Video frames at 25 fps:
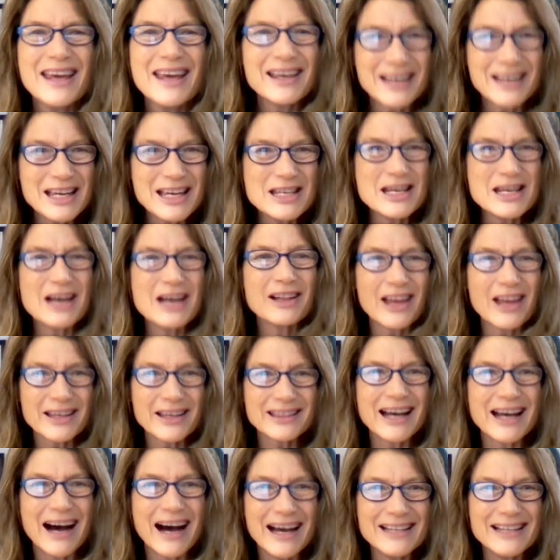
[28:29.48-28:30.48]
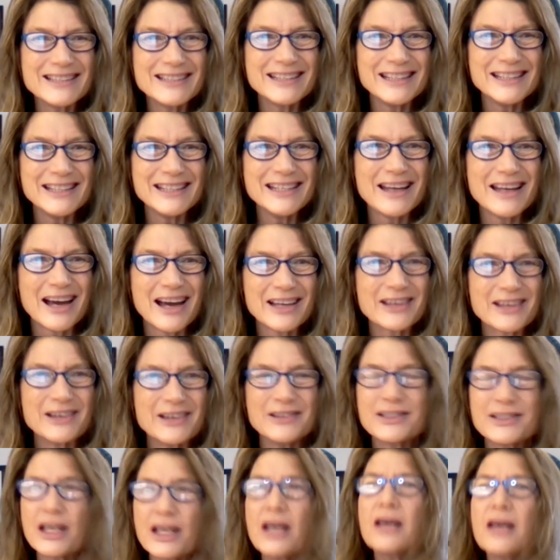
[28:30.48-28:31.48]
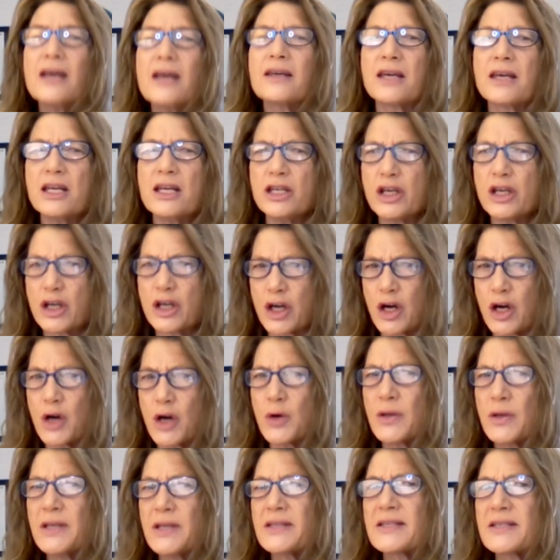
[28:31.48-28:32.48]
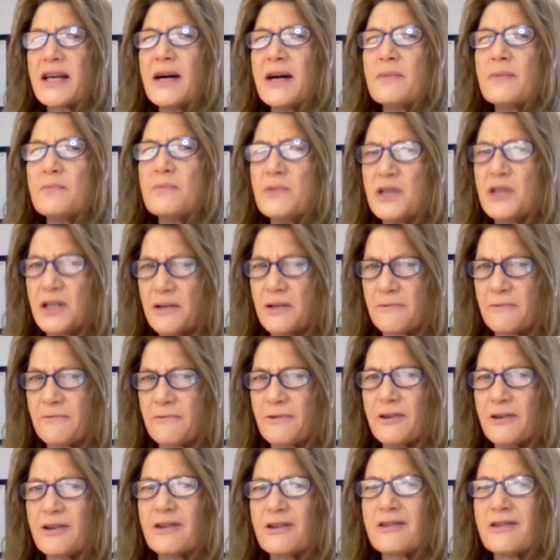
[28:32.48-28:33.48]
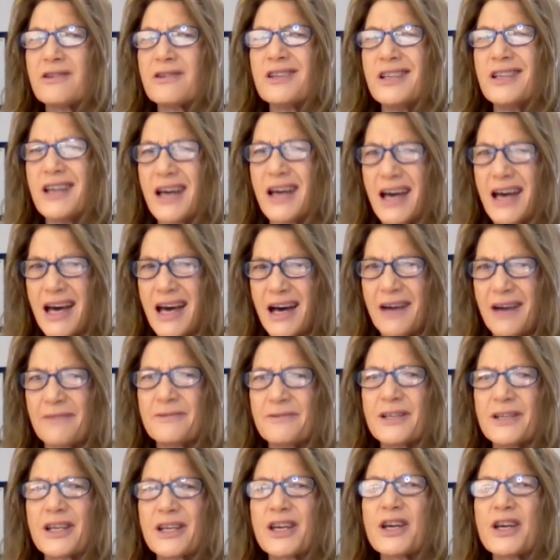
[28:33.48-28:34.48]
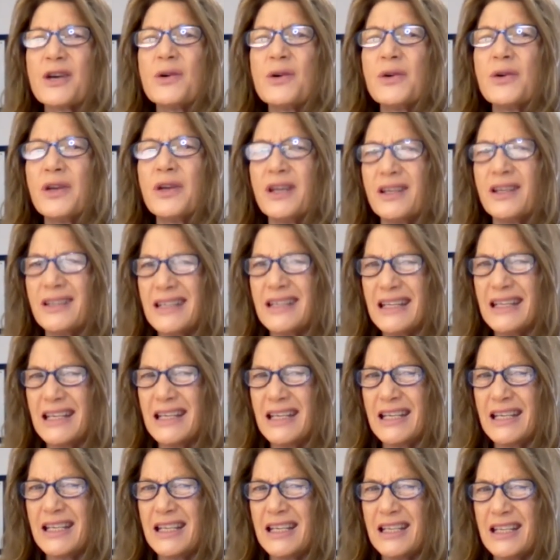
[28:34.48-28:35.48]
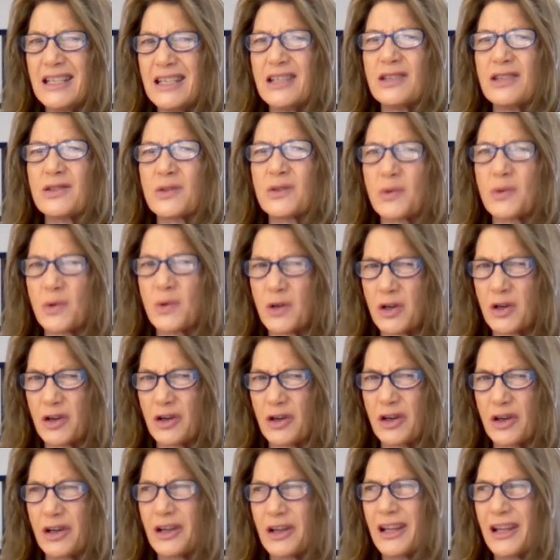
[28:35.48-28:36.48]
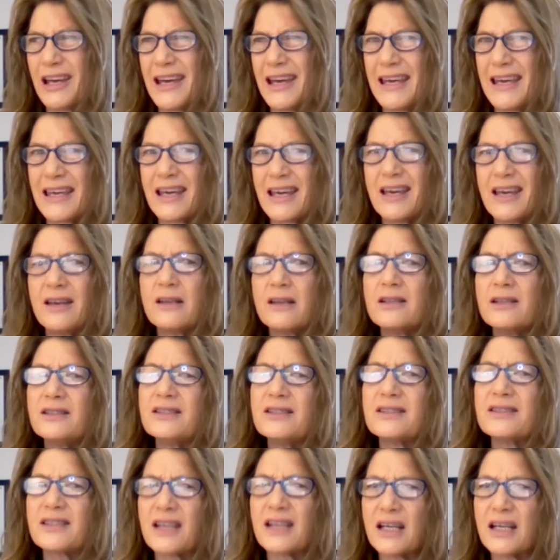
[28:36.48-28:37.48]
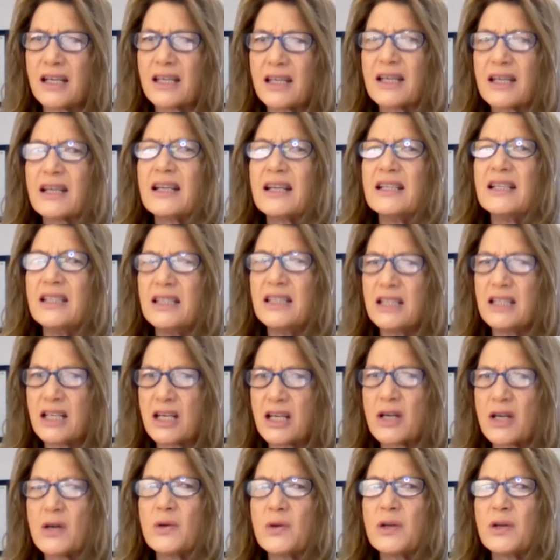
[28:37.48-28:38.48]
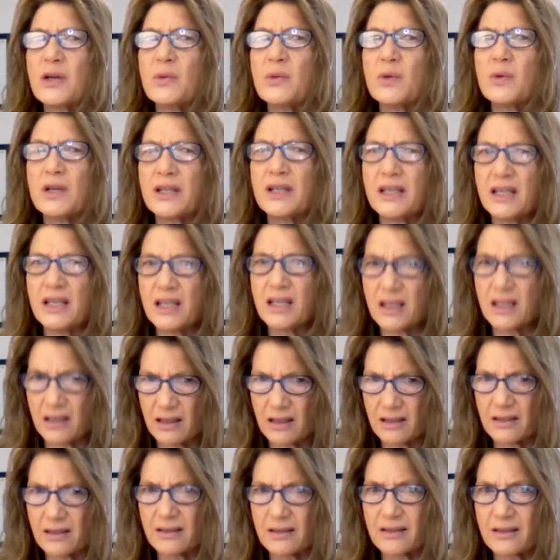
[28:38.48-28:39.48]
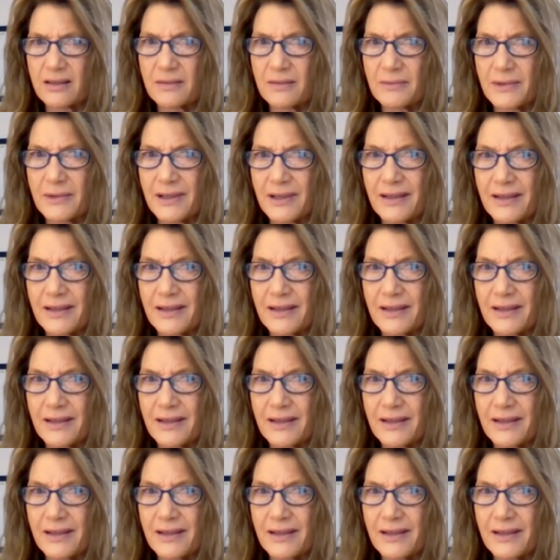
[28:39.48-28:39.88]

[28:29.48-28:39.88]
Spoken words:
Can you, like the ICD-9 codes? Can you code it something different, or do you have to code it eating disorder? Like, she's like, I need to code it what it is. I'm like,